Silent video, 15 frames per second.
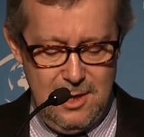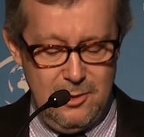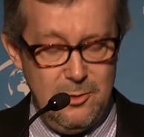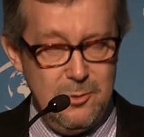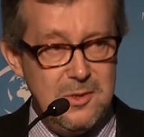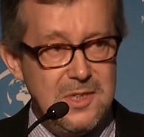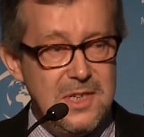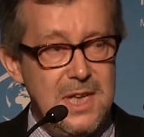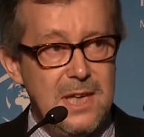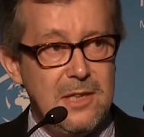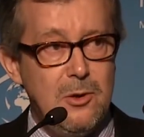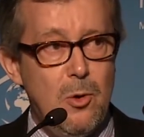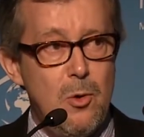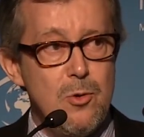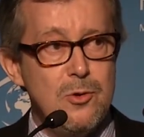to see
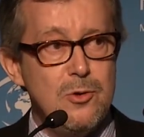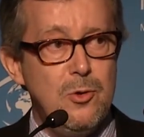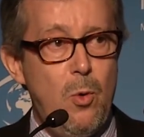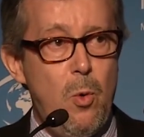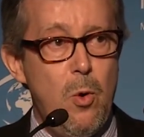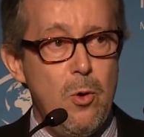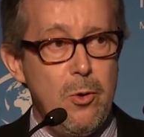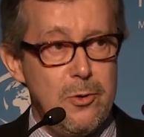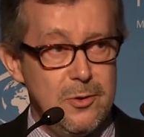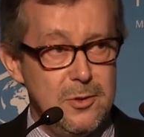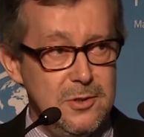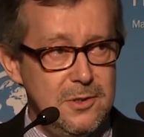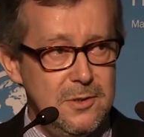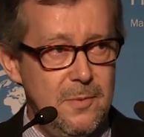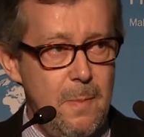at close
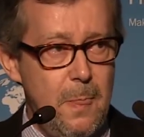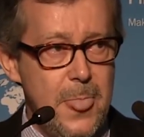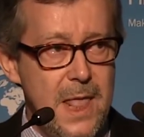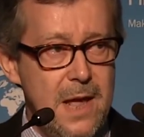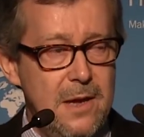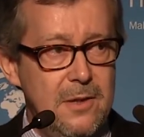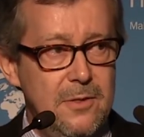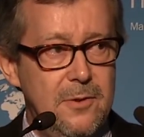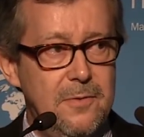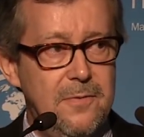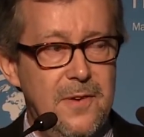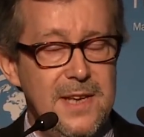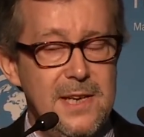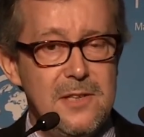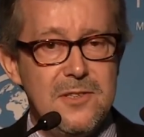quarters the
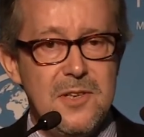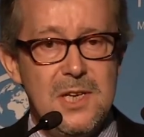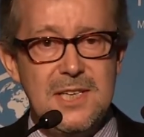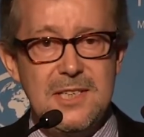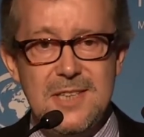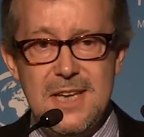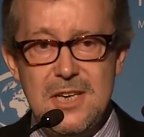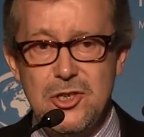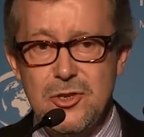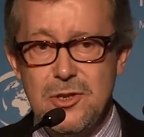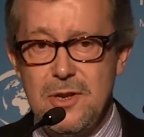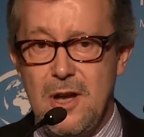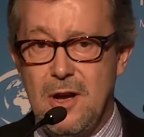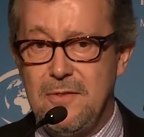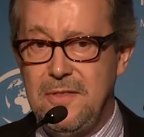
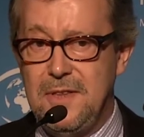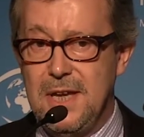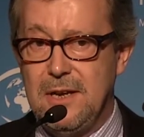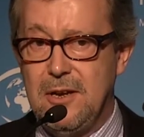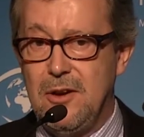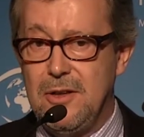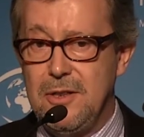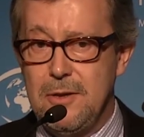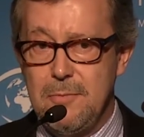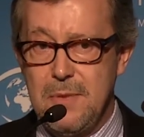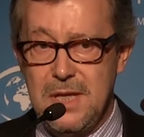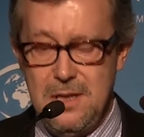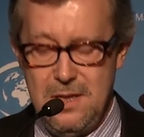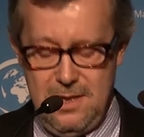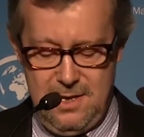financialization of the
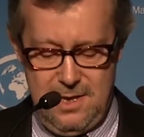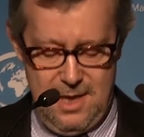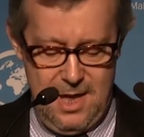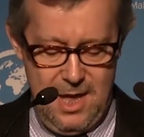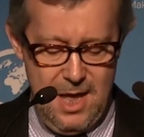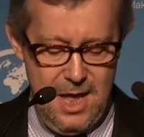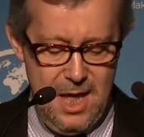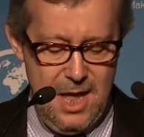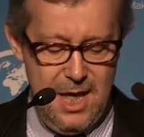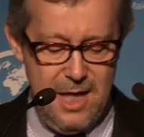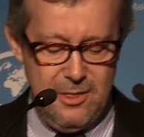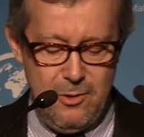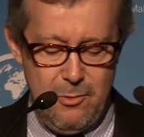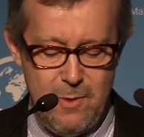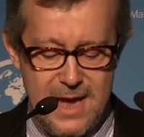economy
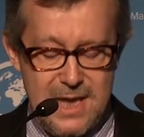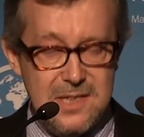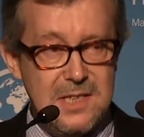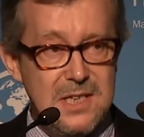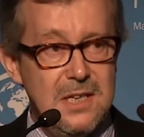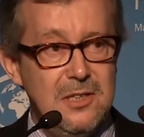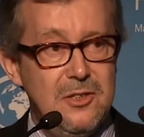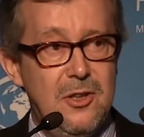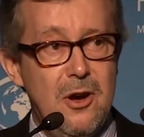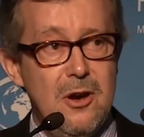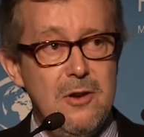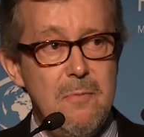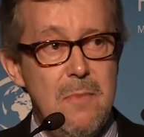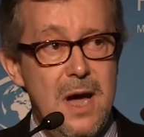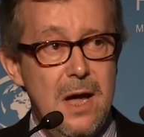and the rising
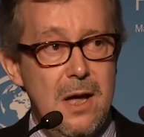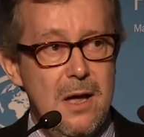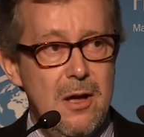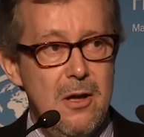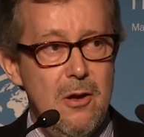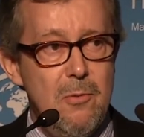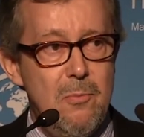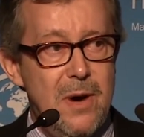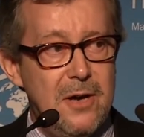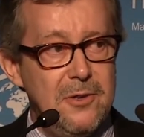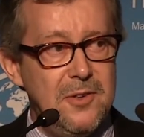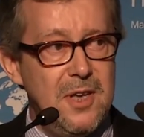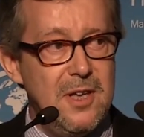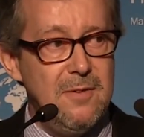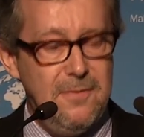dogma
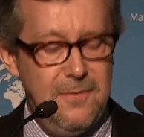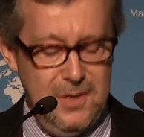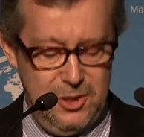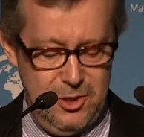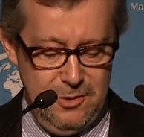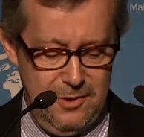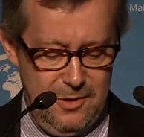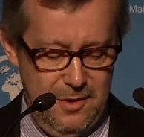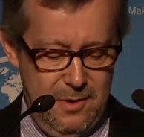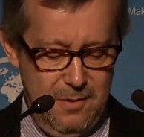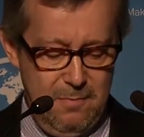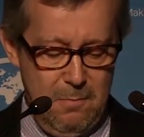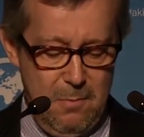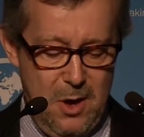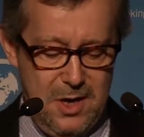about efficient
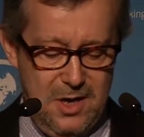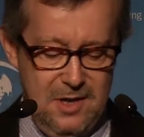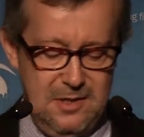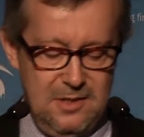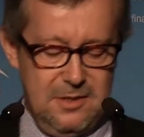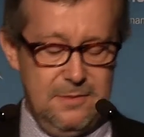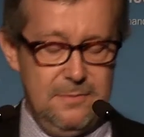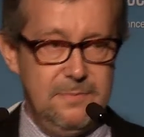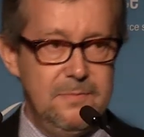markets.